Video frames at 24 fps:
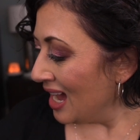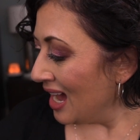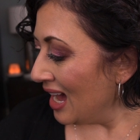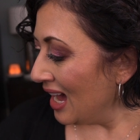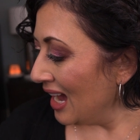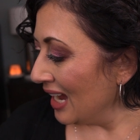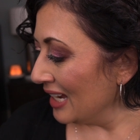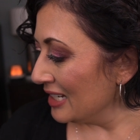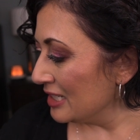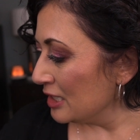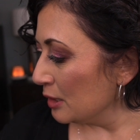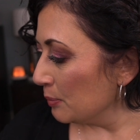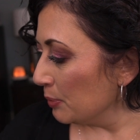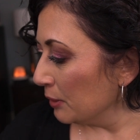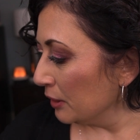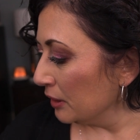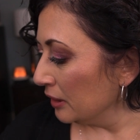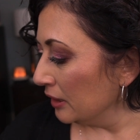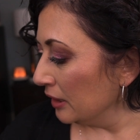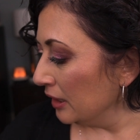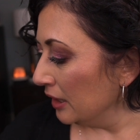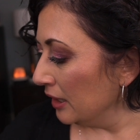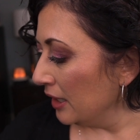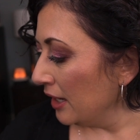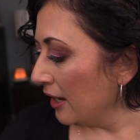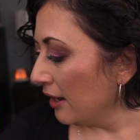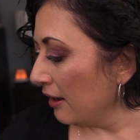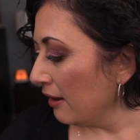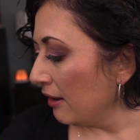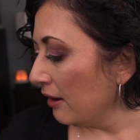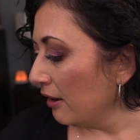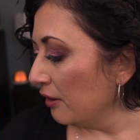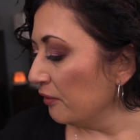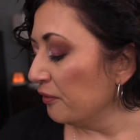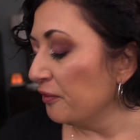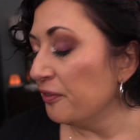I typically
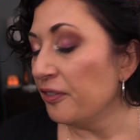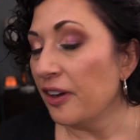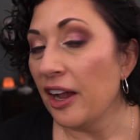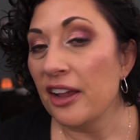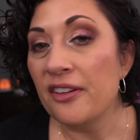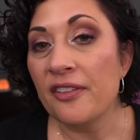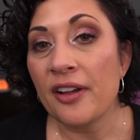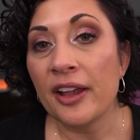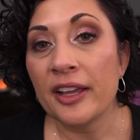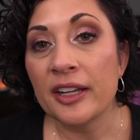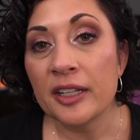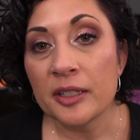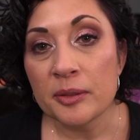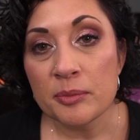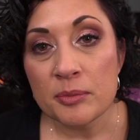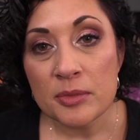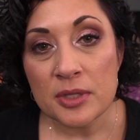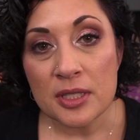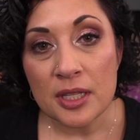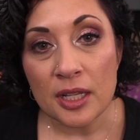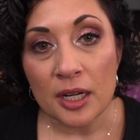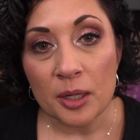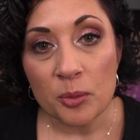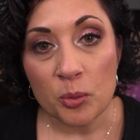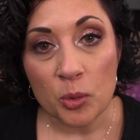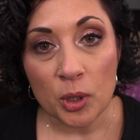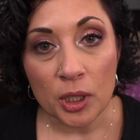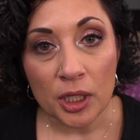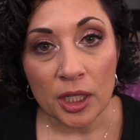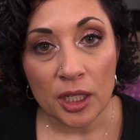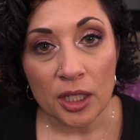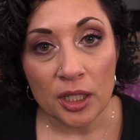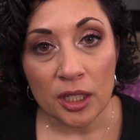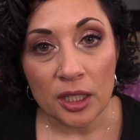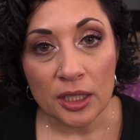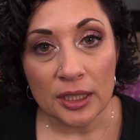have 5 items that I'm
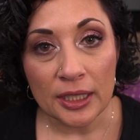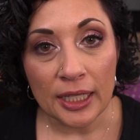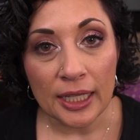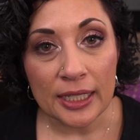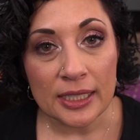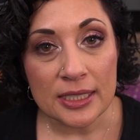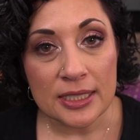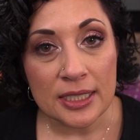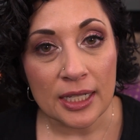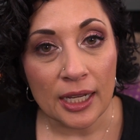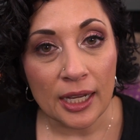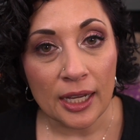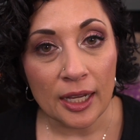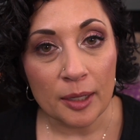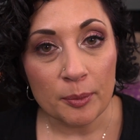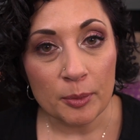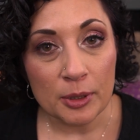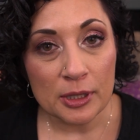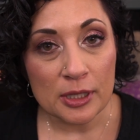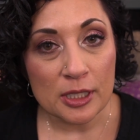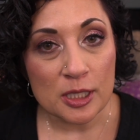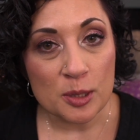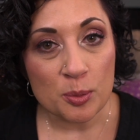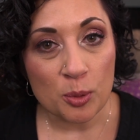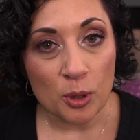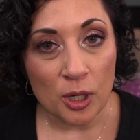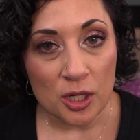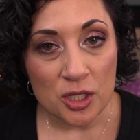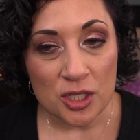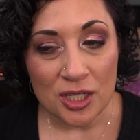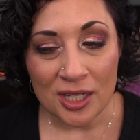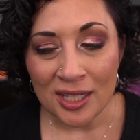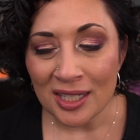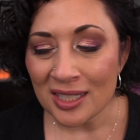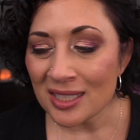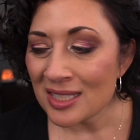working on at a time in this
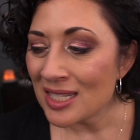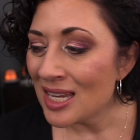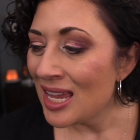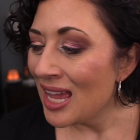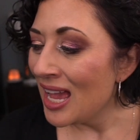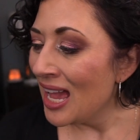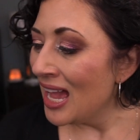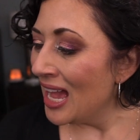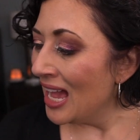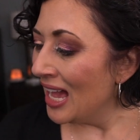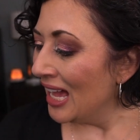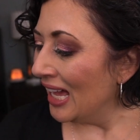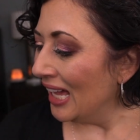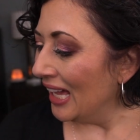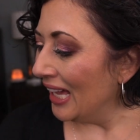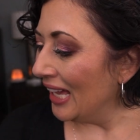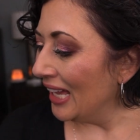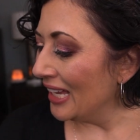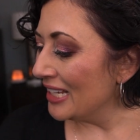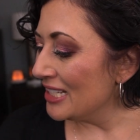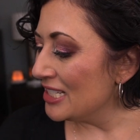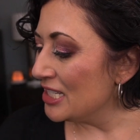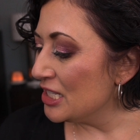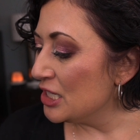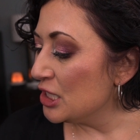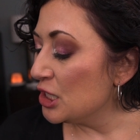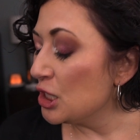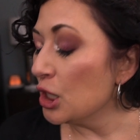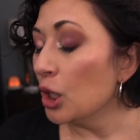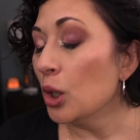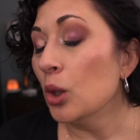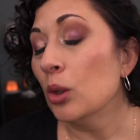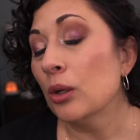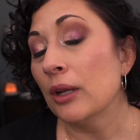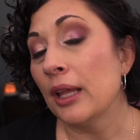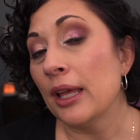project. I
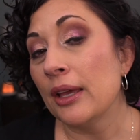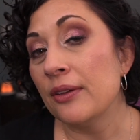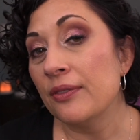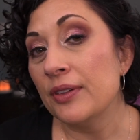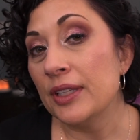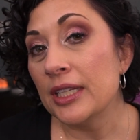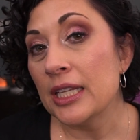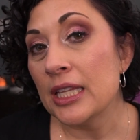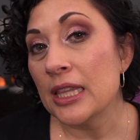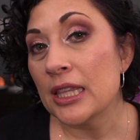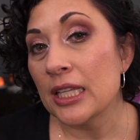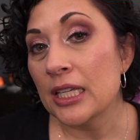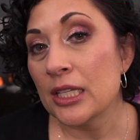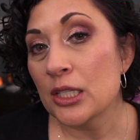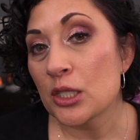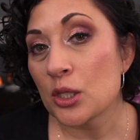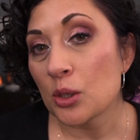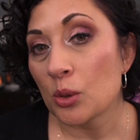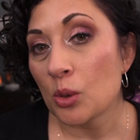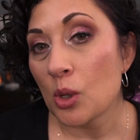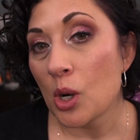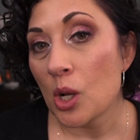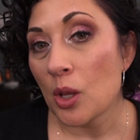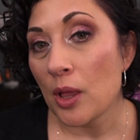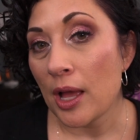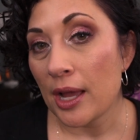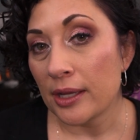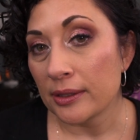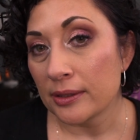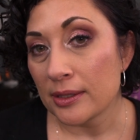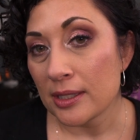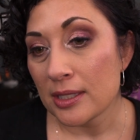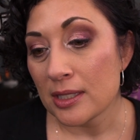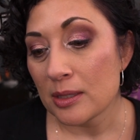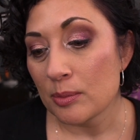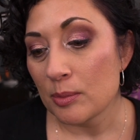don't have anything to roll
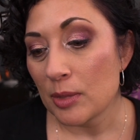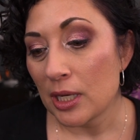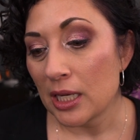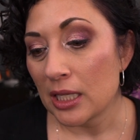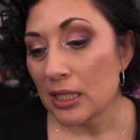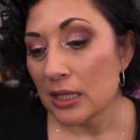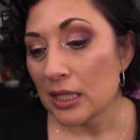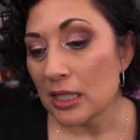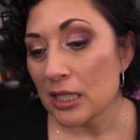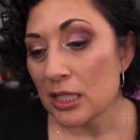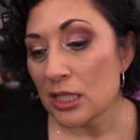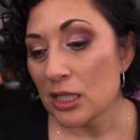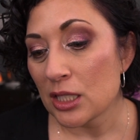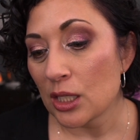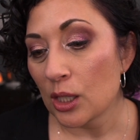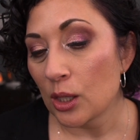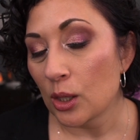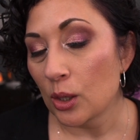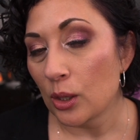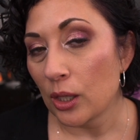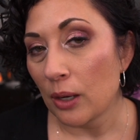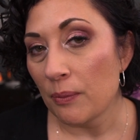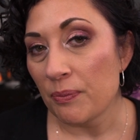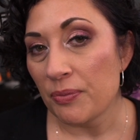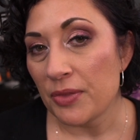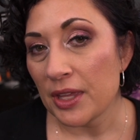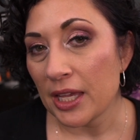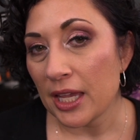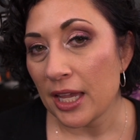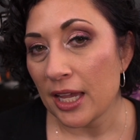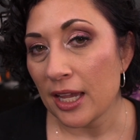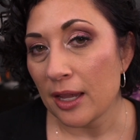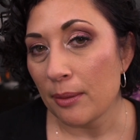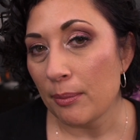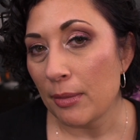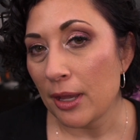out this month, so I'm
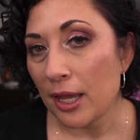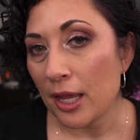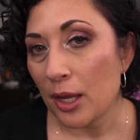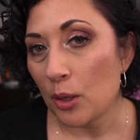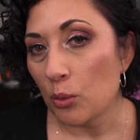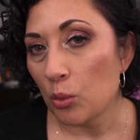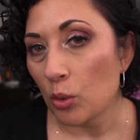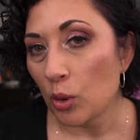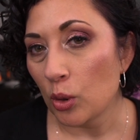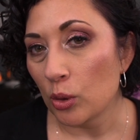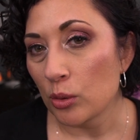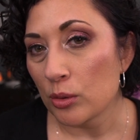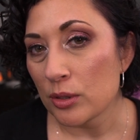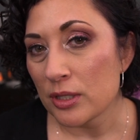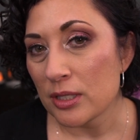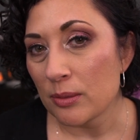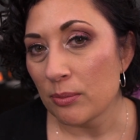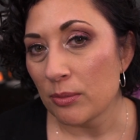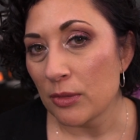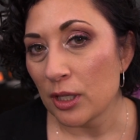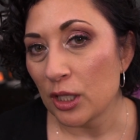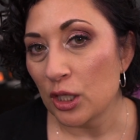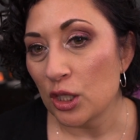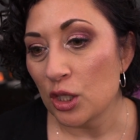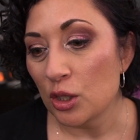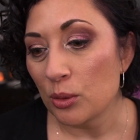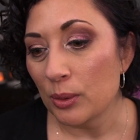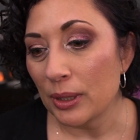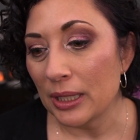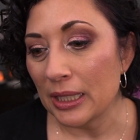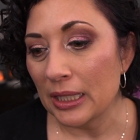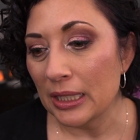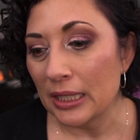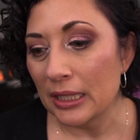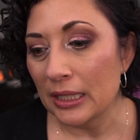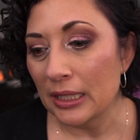thinking I may roll something new
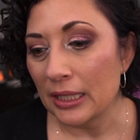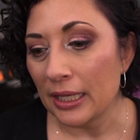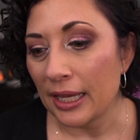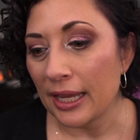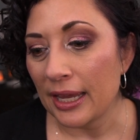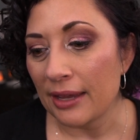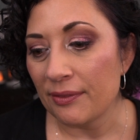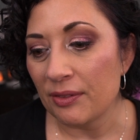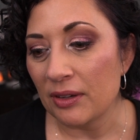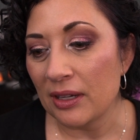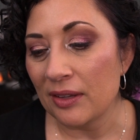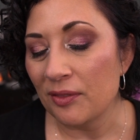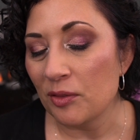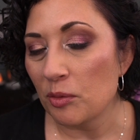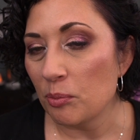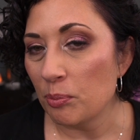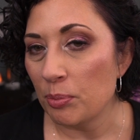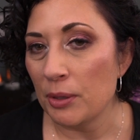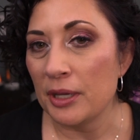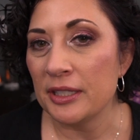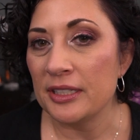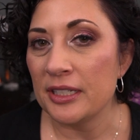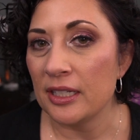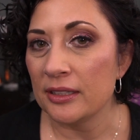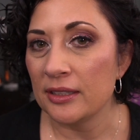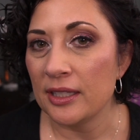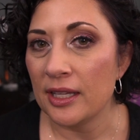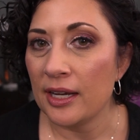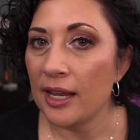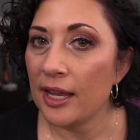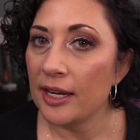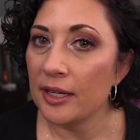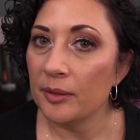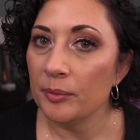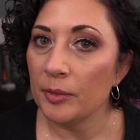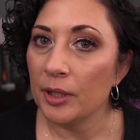in. I haven't even picked out that
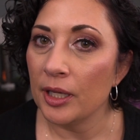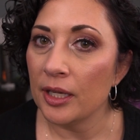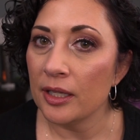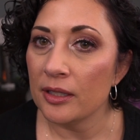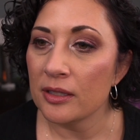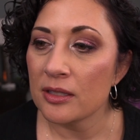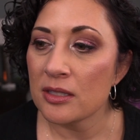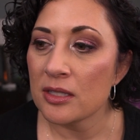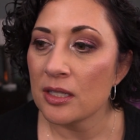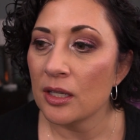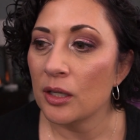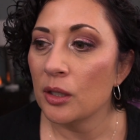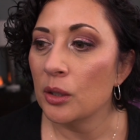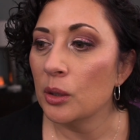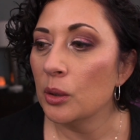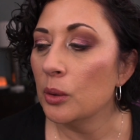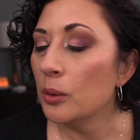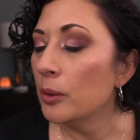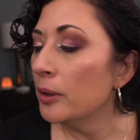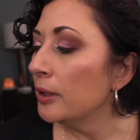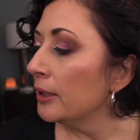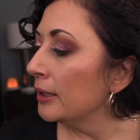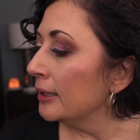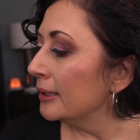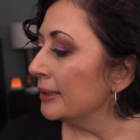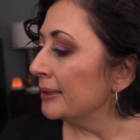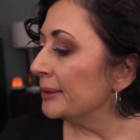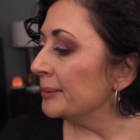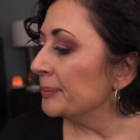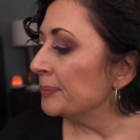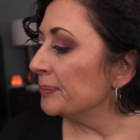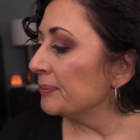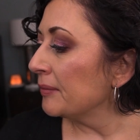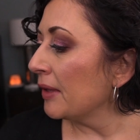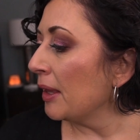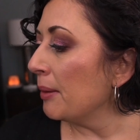item yet, so
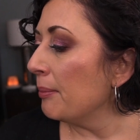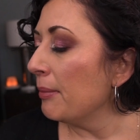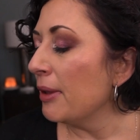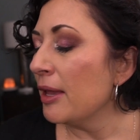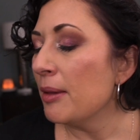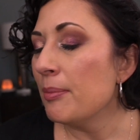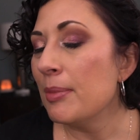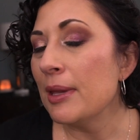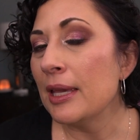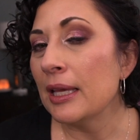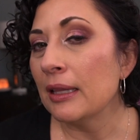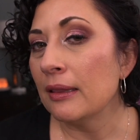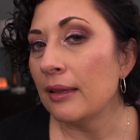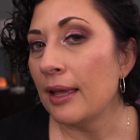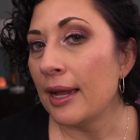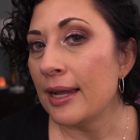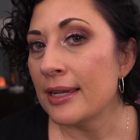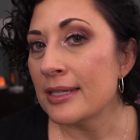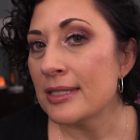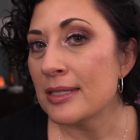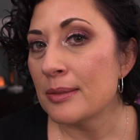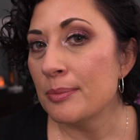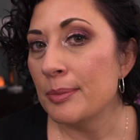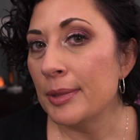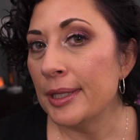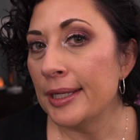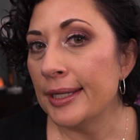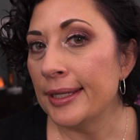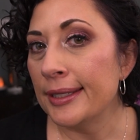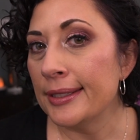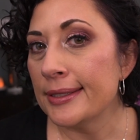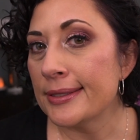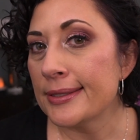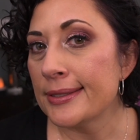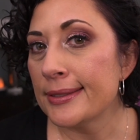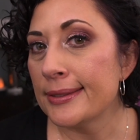it may be a last
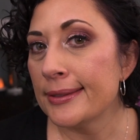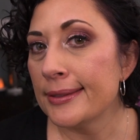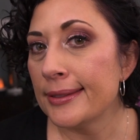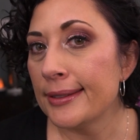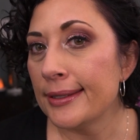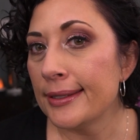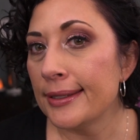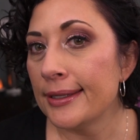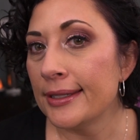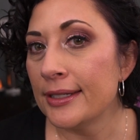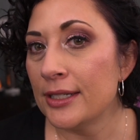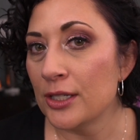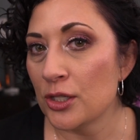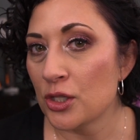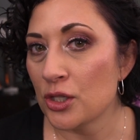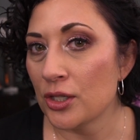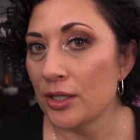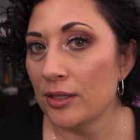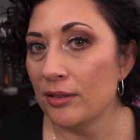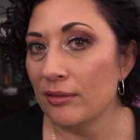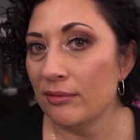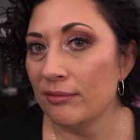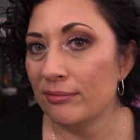minute addition.